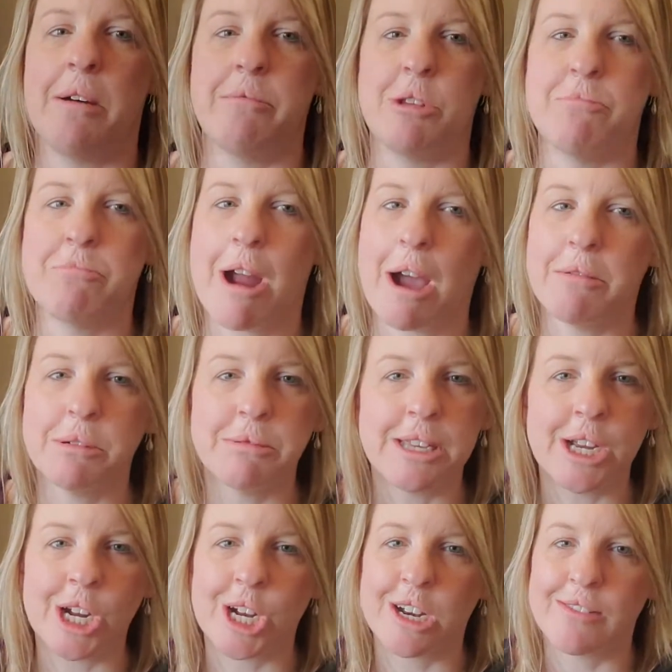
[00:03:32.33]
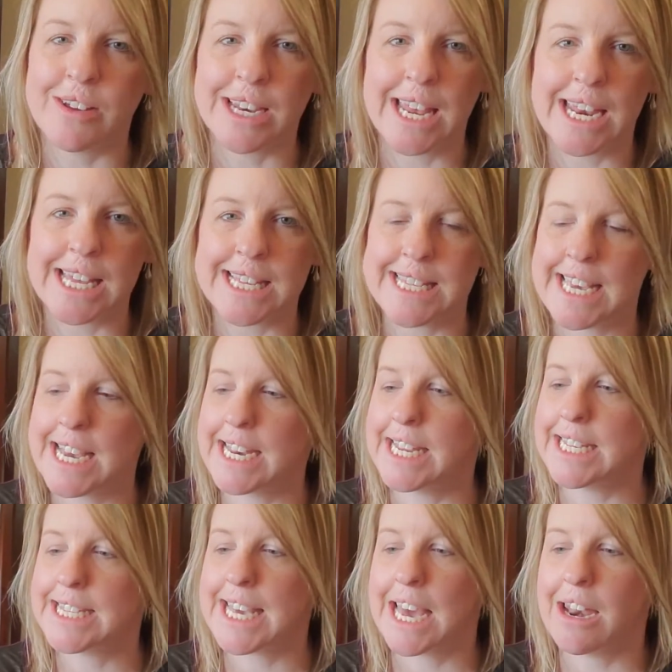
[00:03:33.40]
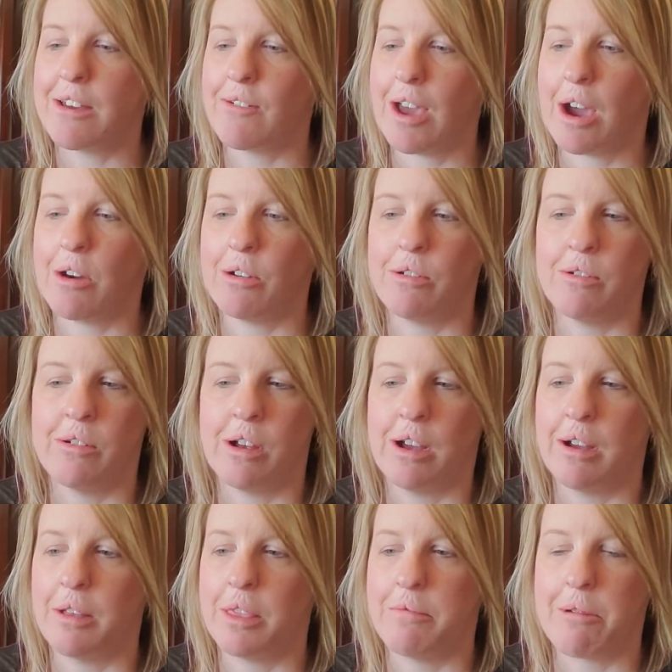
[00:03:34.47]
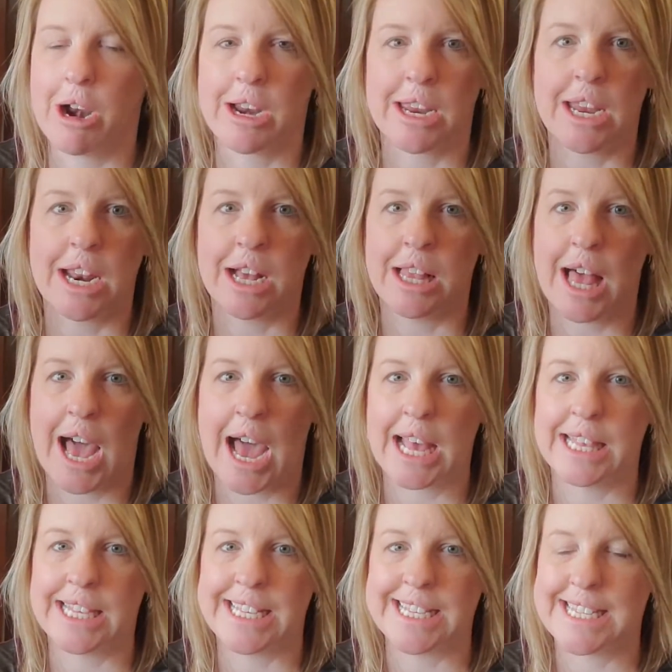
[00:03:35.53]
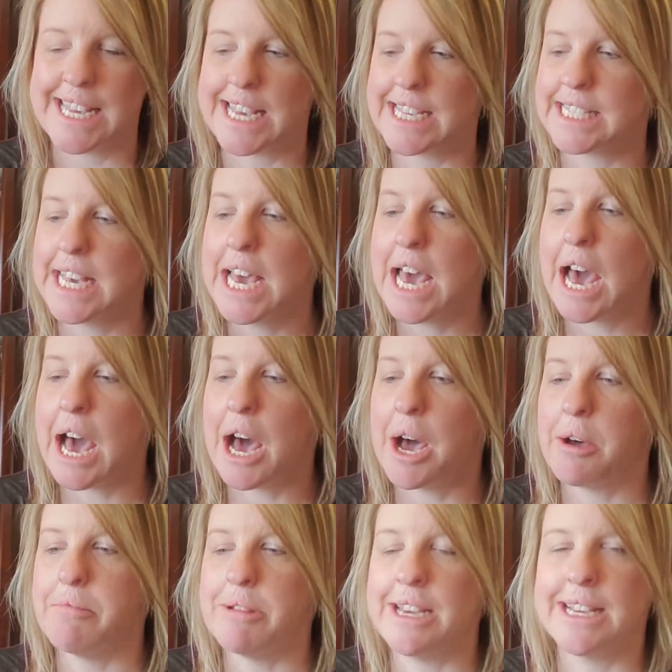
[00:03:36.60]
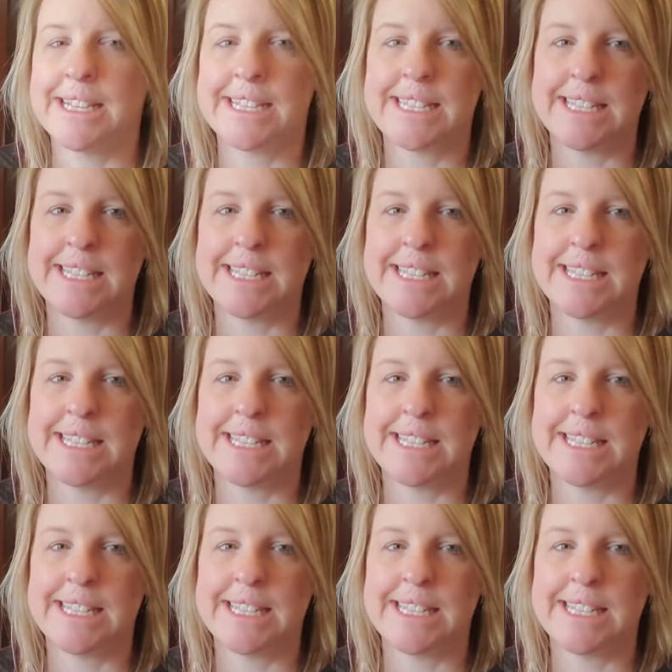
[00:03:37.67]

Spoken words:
you've probably heard of kinetic sand. It's kind of out on the market a lot these days. It's